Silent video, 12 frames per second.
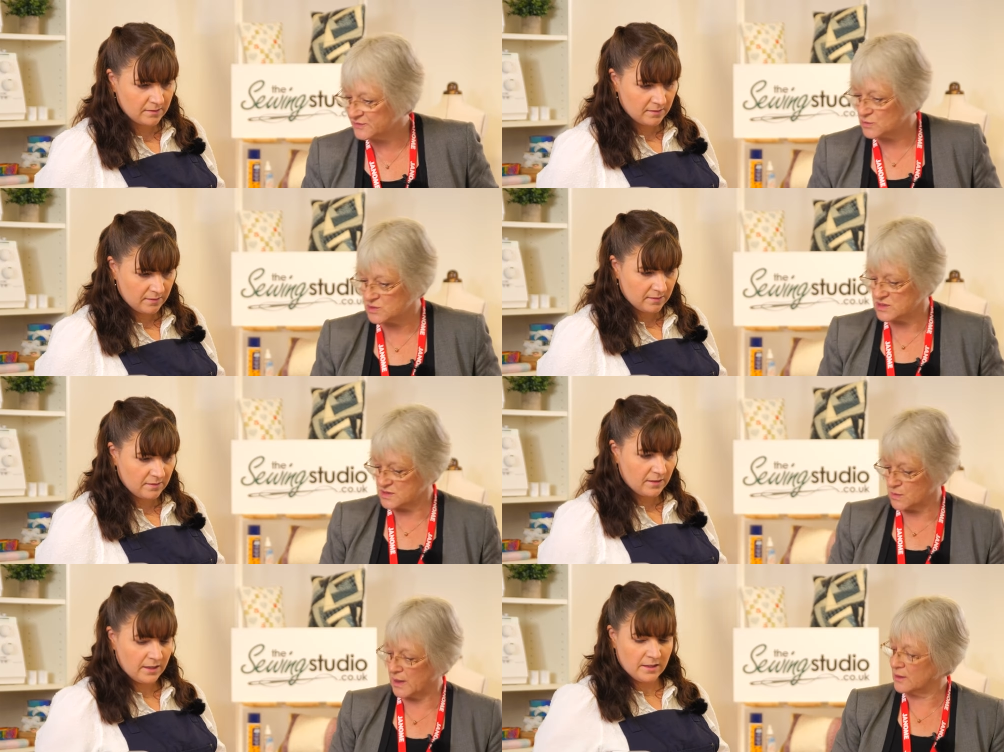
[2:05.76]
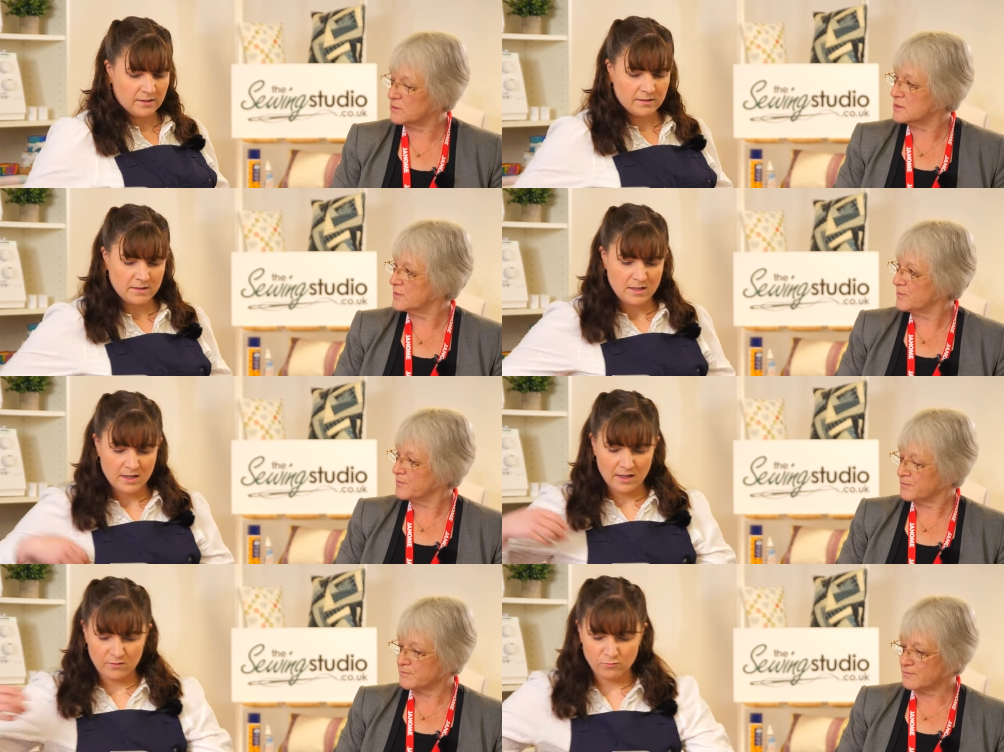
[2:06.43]
Speaker 1: foot as well.
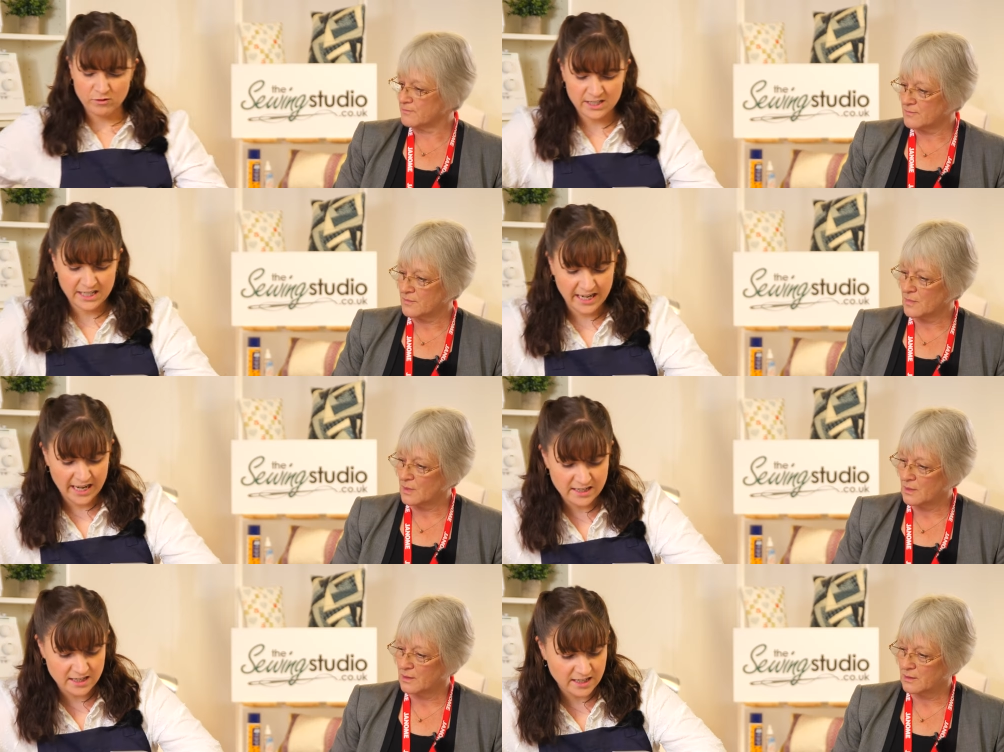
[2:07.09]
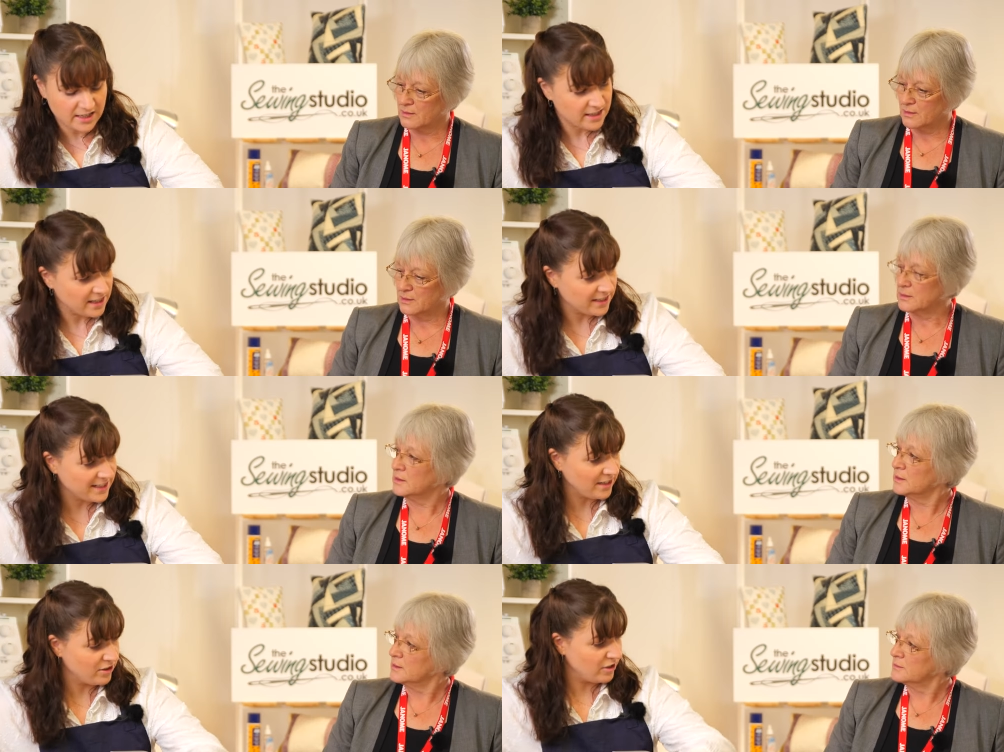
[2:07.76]
Speaker 2: And really handy is the
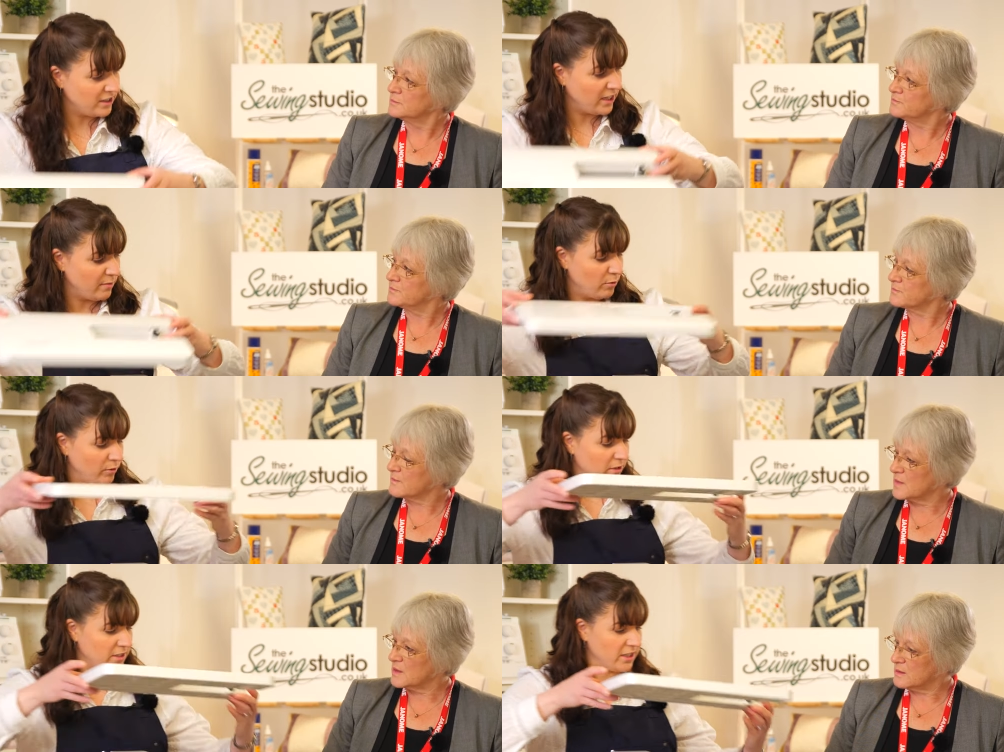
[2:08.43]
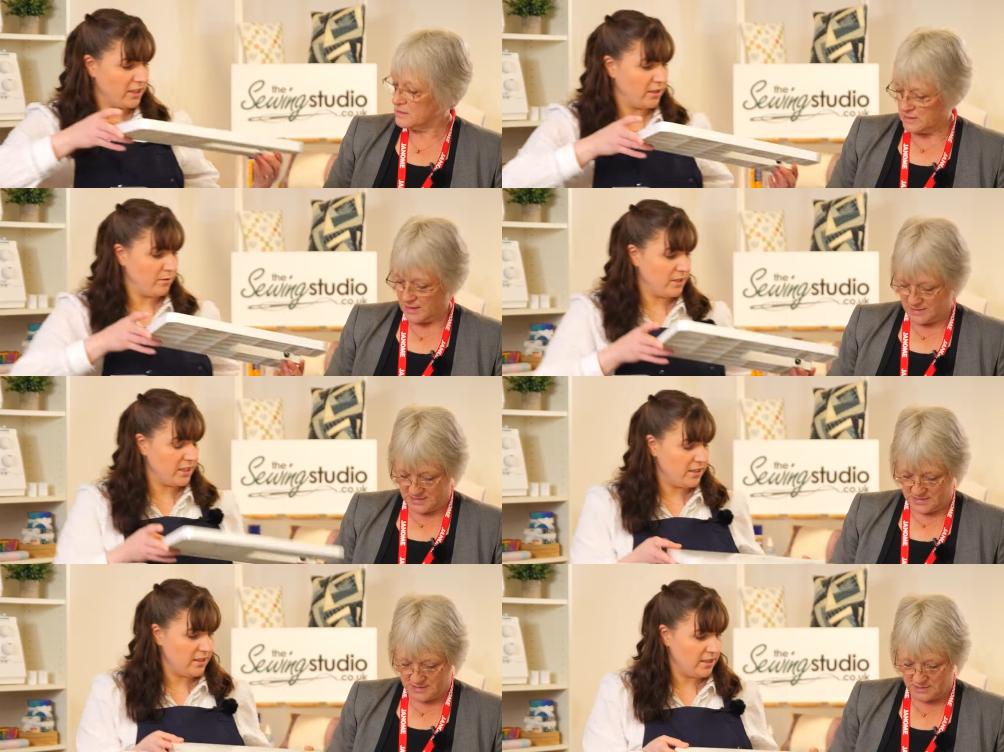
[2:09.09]
extension table that's
Speaker 1: included.
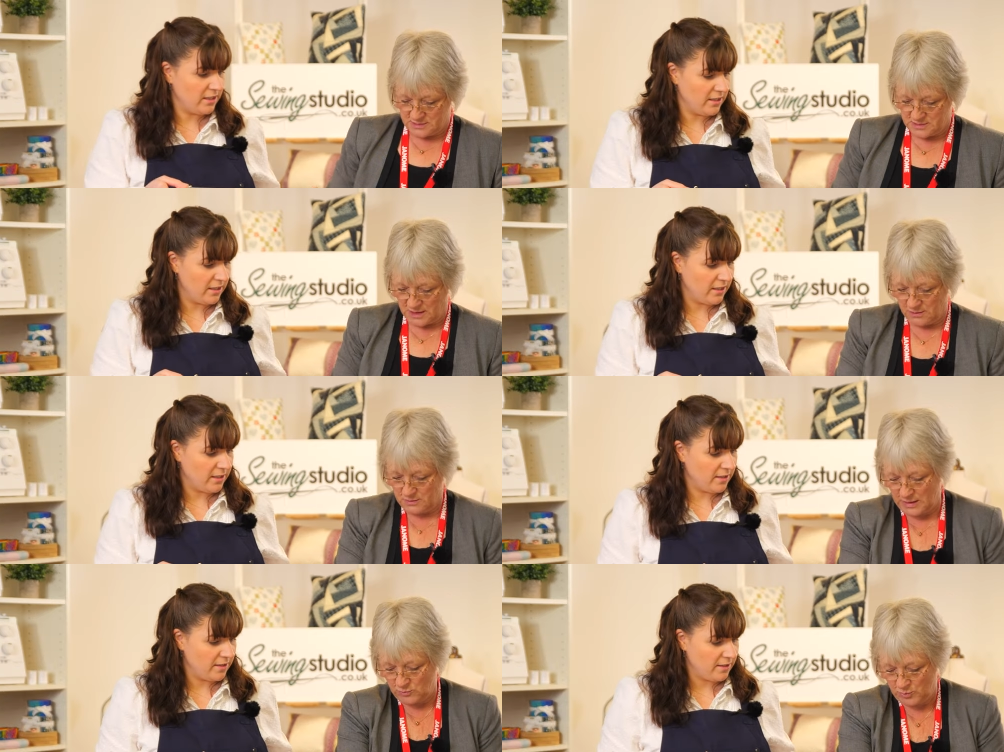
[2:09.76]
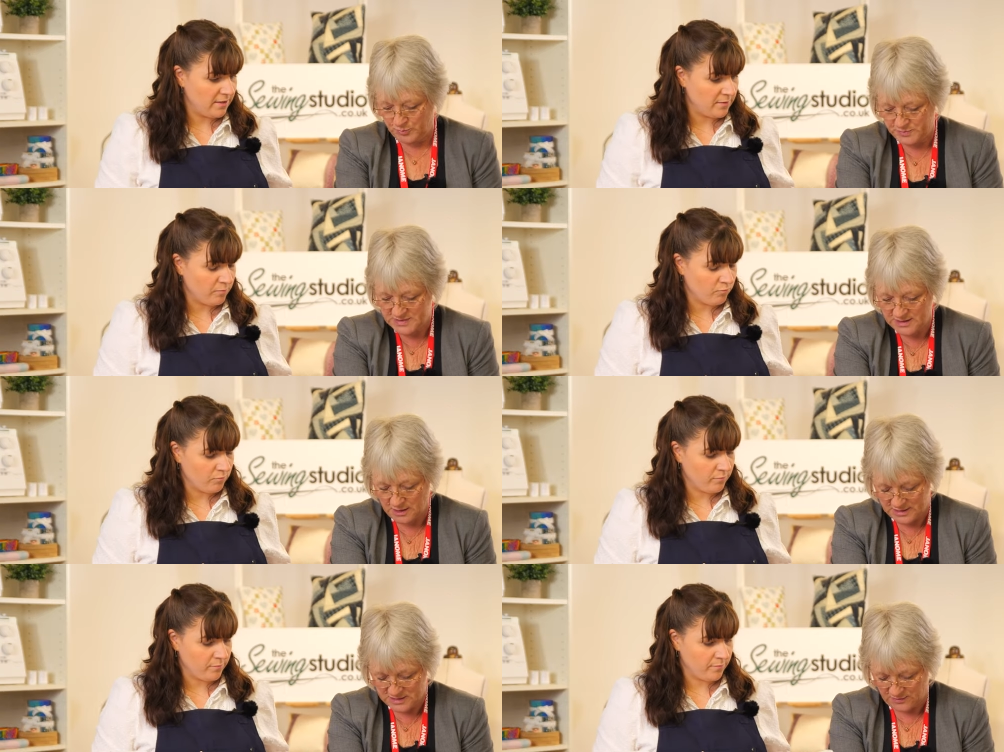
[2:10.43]
Yes, so that will
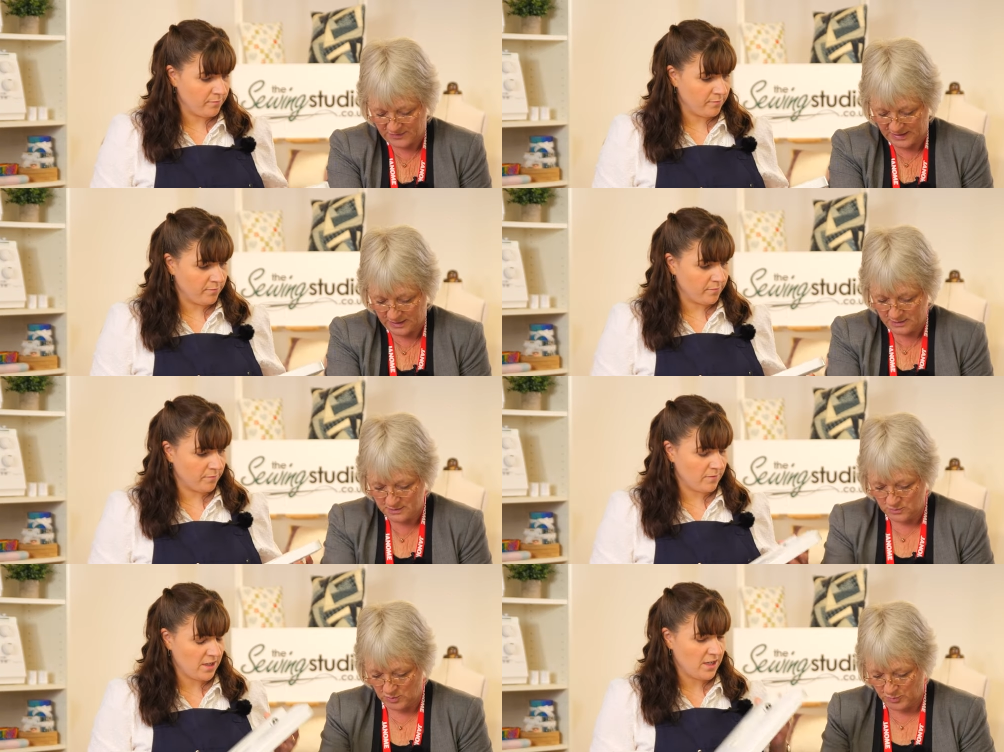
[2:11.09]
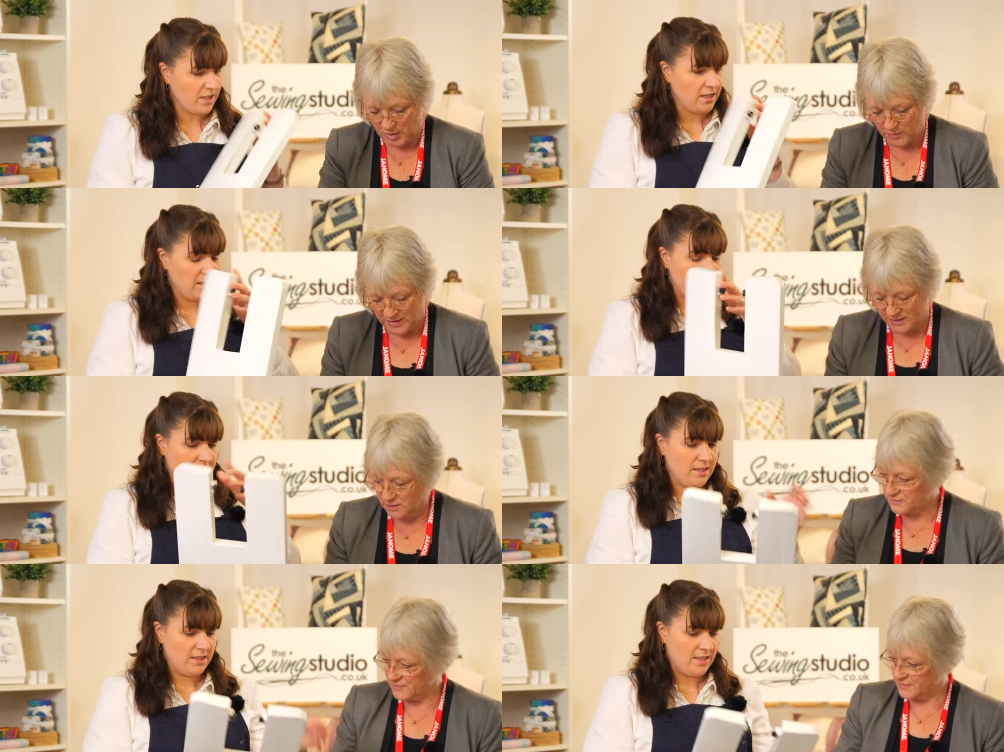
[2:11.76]
slide off here. I'll pop
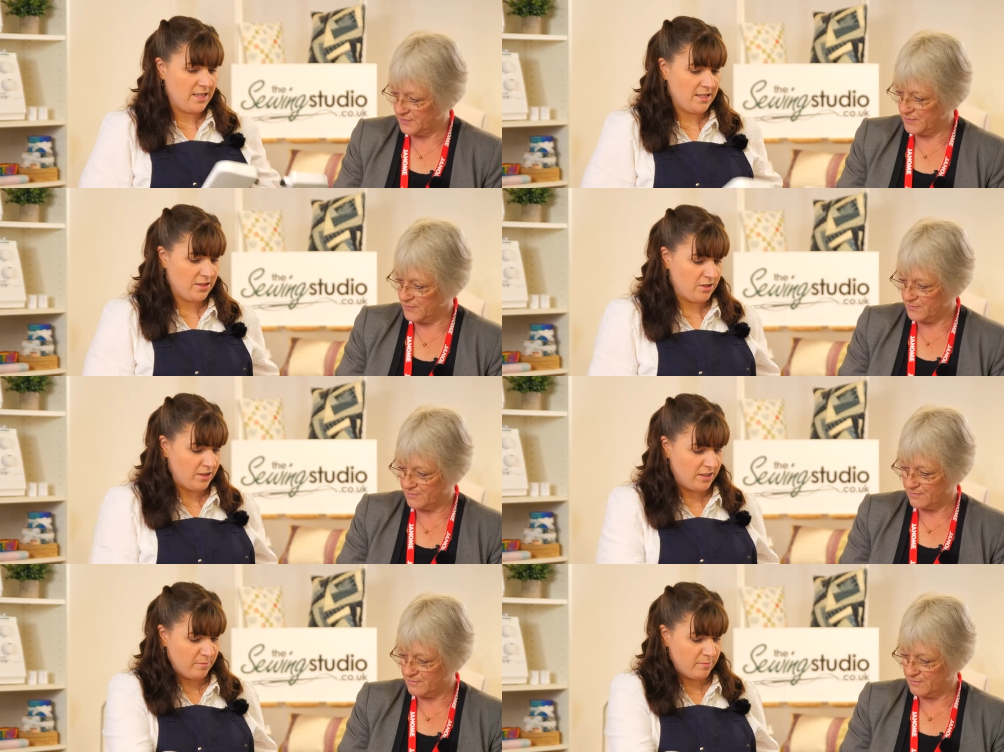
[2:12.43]
that off.
Speaker 2: These just